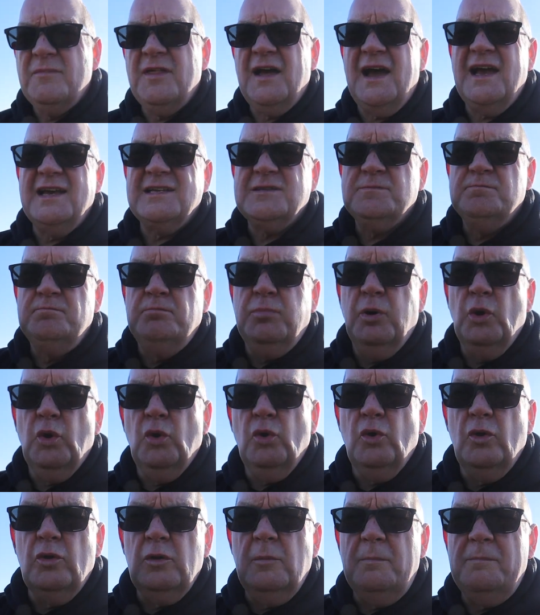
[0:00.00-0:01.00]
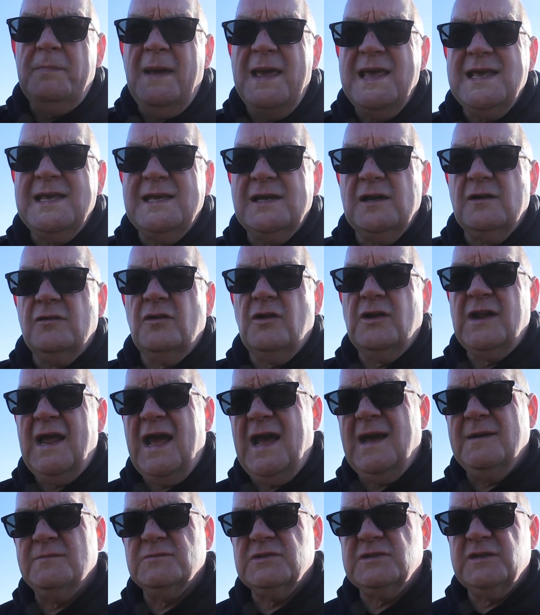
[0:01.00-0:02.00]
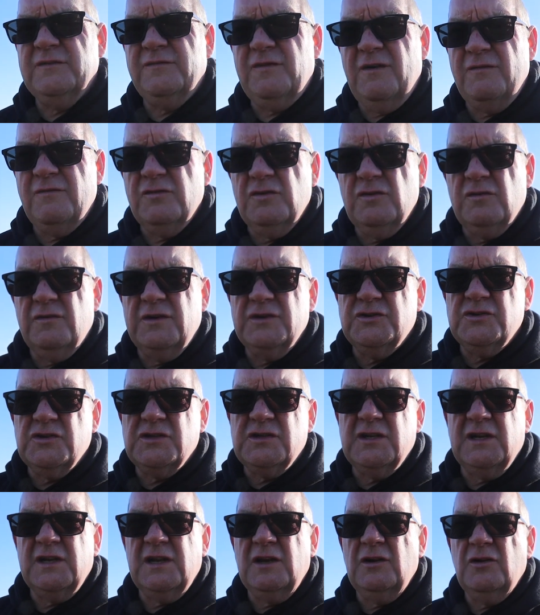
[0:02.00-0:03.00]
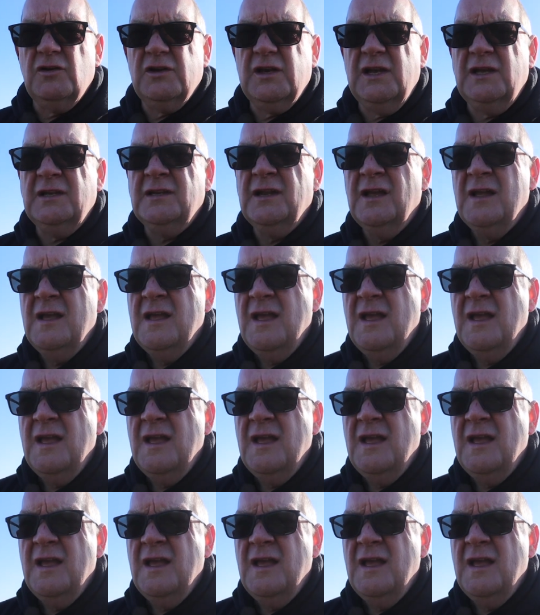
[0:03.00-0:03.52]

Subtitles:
That is Paul Baker on Haps, if ever you're interested in looking.